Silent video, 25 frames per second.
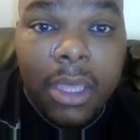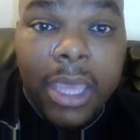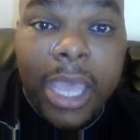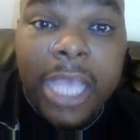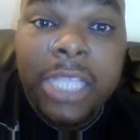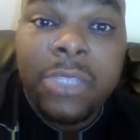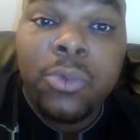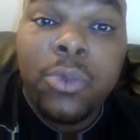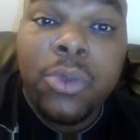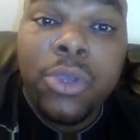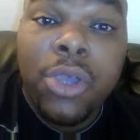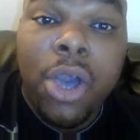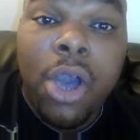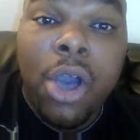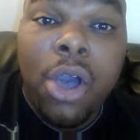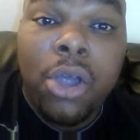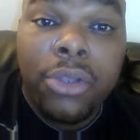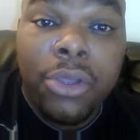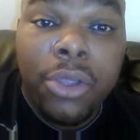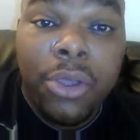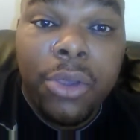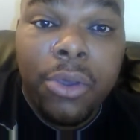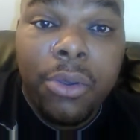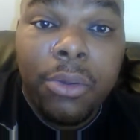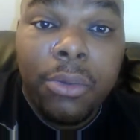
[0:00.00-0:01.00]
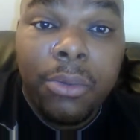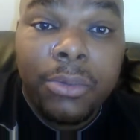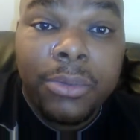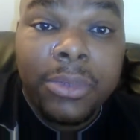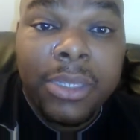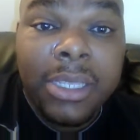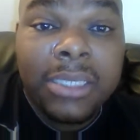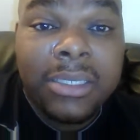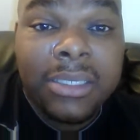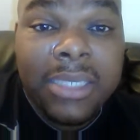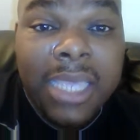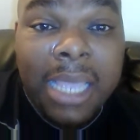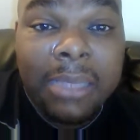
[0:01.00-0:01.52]
As we all know,
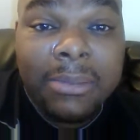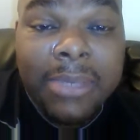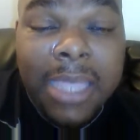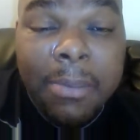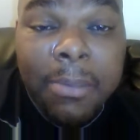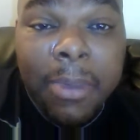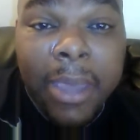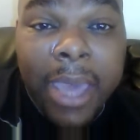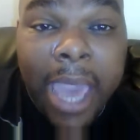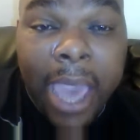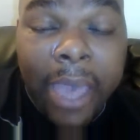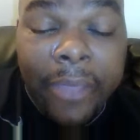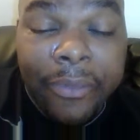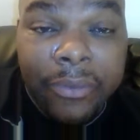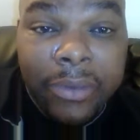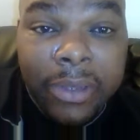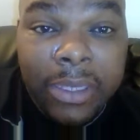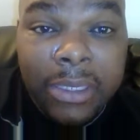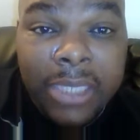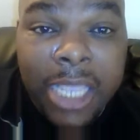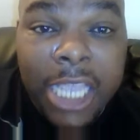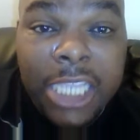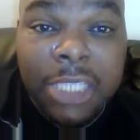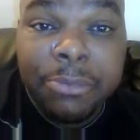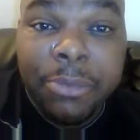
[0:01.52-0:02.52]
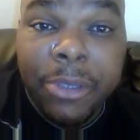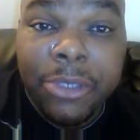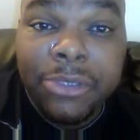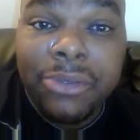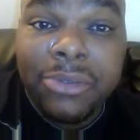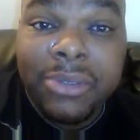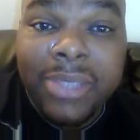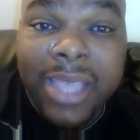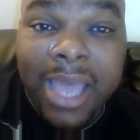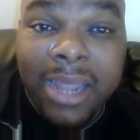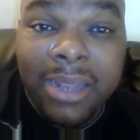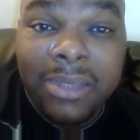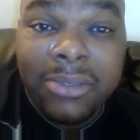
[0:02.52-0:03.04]
these same type of athletes have special
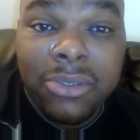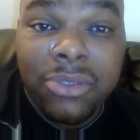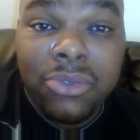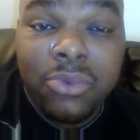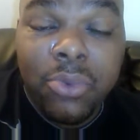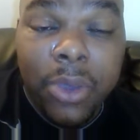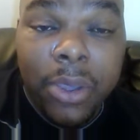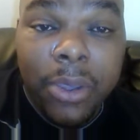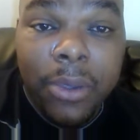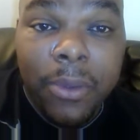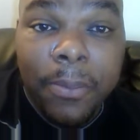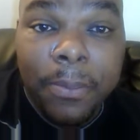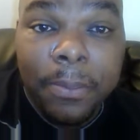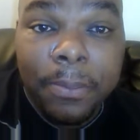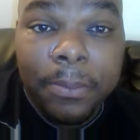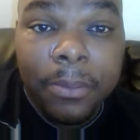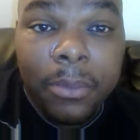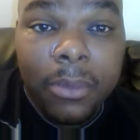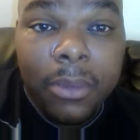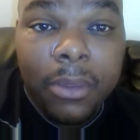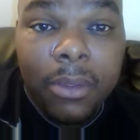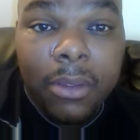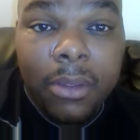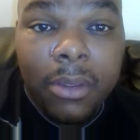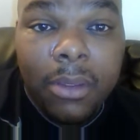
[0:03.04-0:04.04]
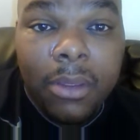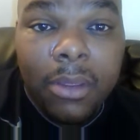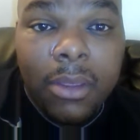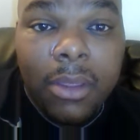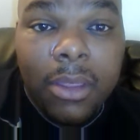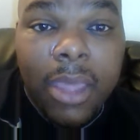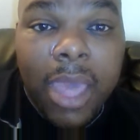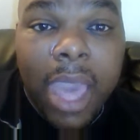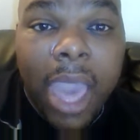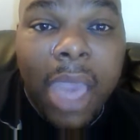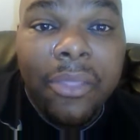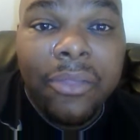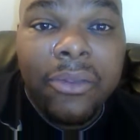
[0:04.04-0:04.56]
talents as well.
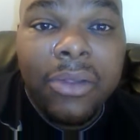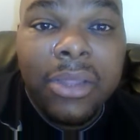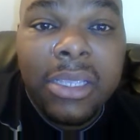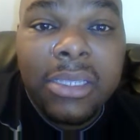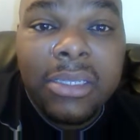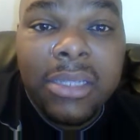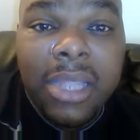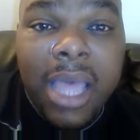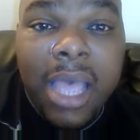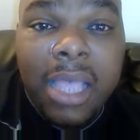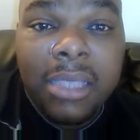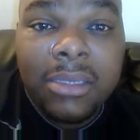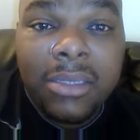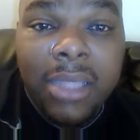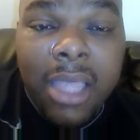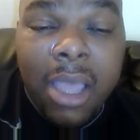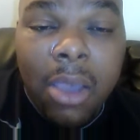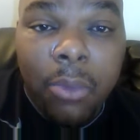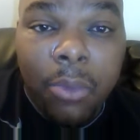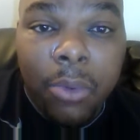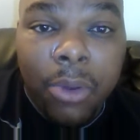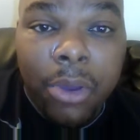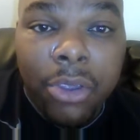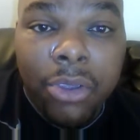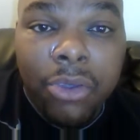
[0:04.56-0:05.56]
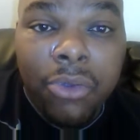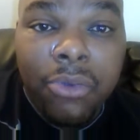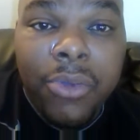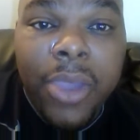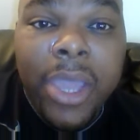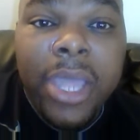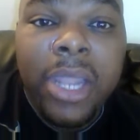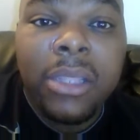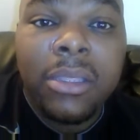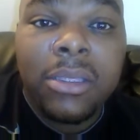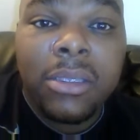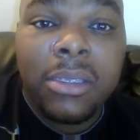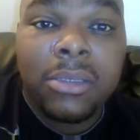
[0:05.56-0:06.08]
Athletes Lives Network
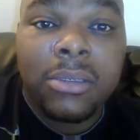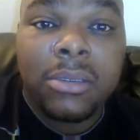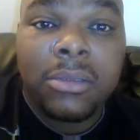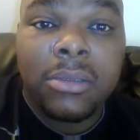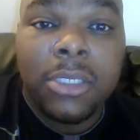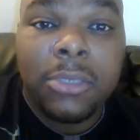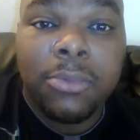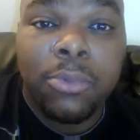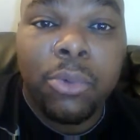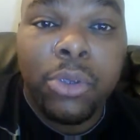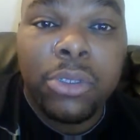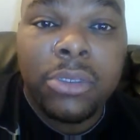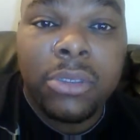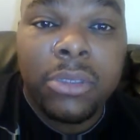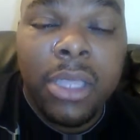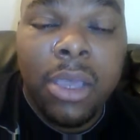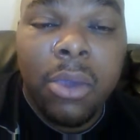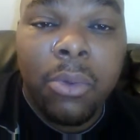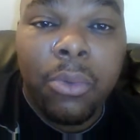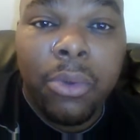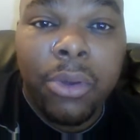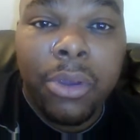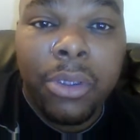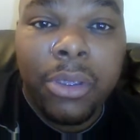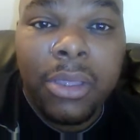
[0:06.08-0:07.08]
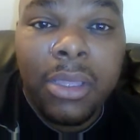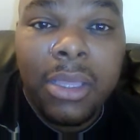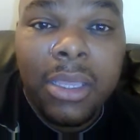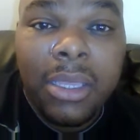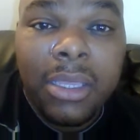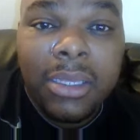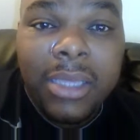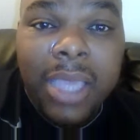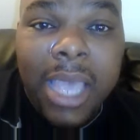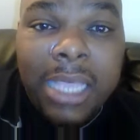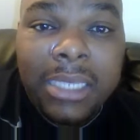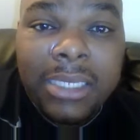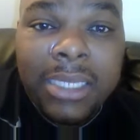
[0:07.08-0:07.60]
created this sports network
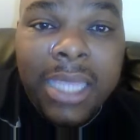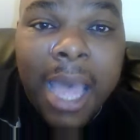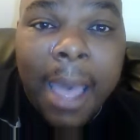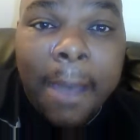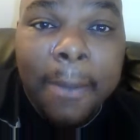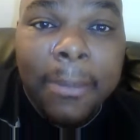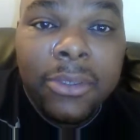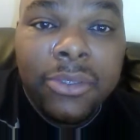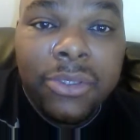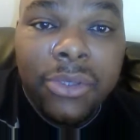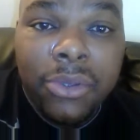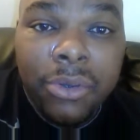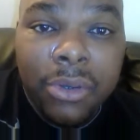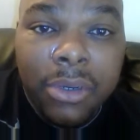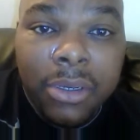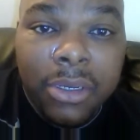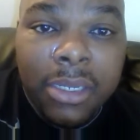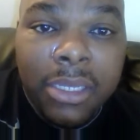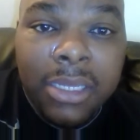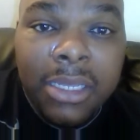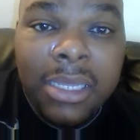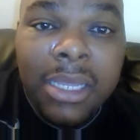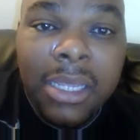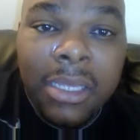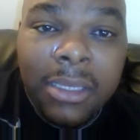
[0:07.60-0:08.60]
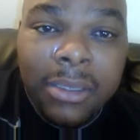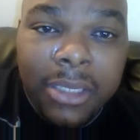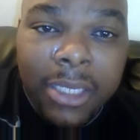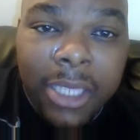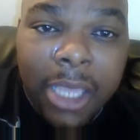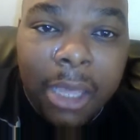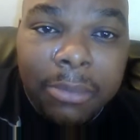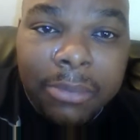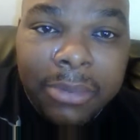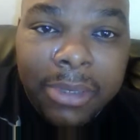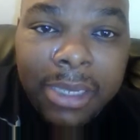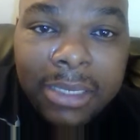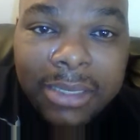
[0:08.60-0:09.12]
as an opportunity to
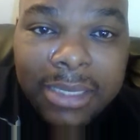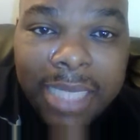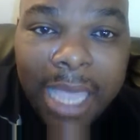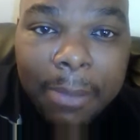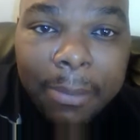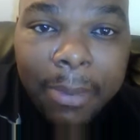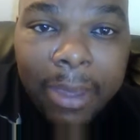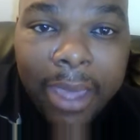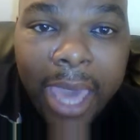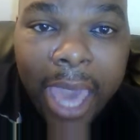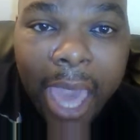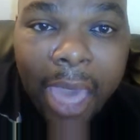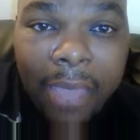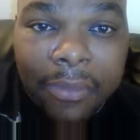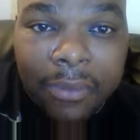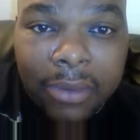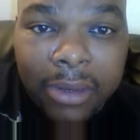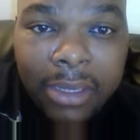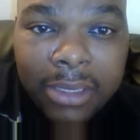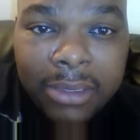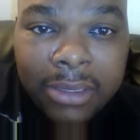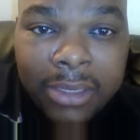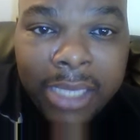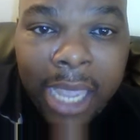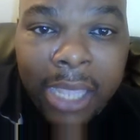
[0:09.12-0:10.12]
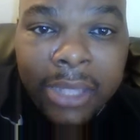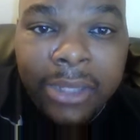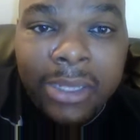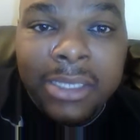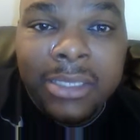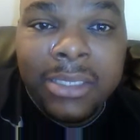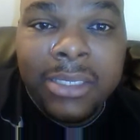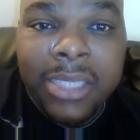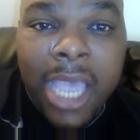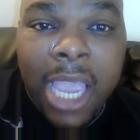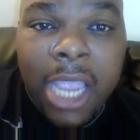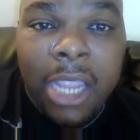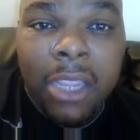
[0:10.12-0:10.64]
help these type of athletes gain the
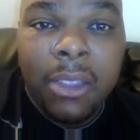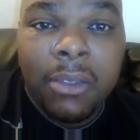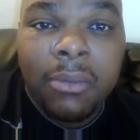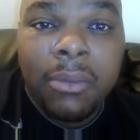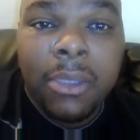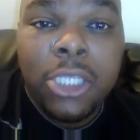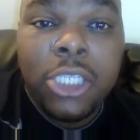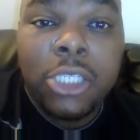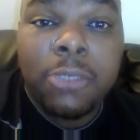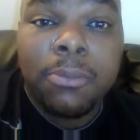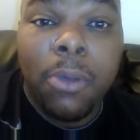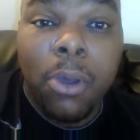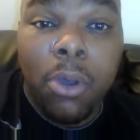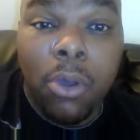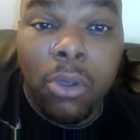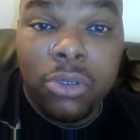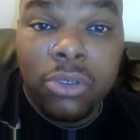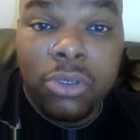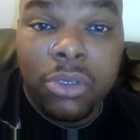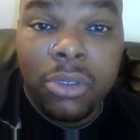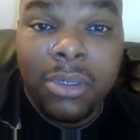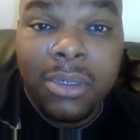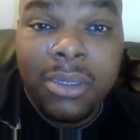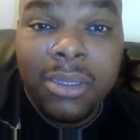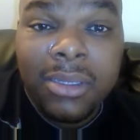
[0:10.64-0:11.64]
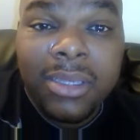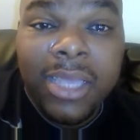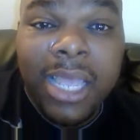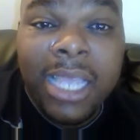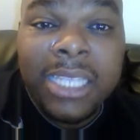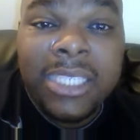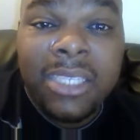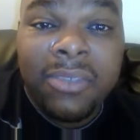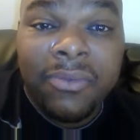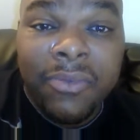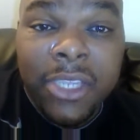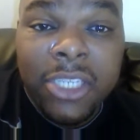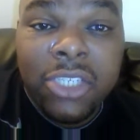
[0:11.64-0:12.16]
same exposure as
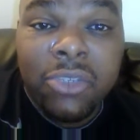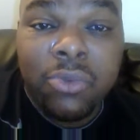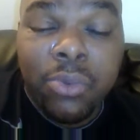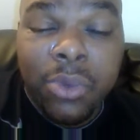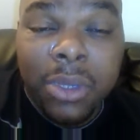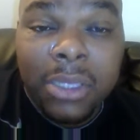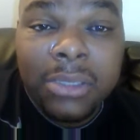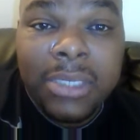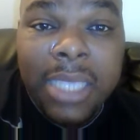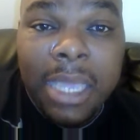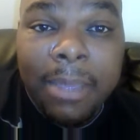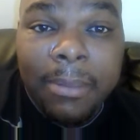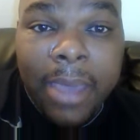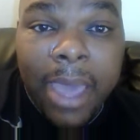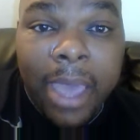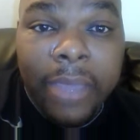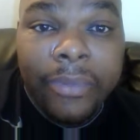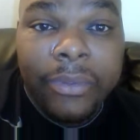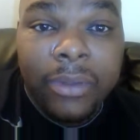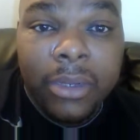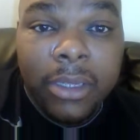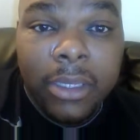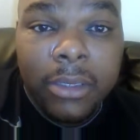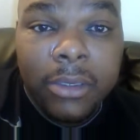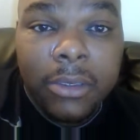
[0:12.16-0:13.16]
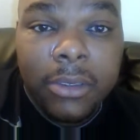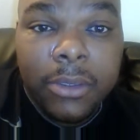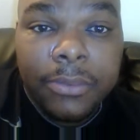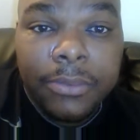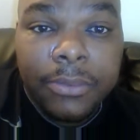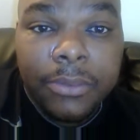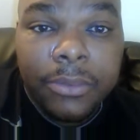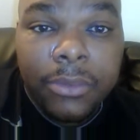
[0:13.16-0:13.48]
Division I type athletes.